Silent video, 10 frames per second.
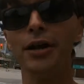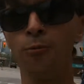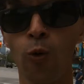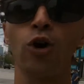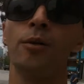
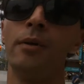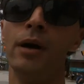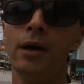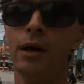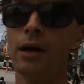and warm.
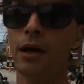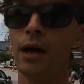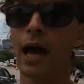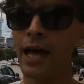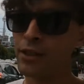
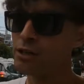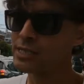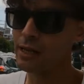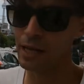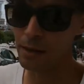And
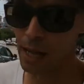there's and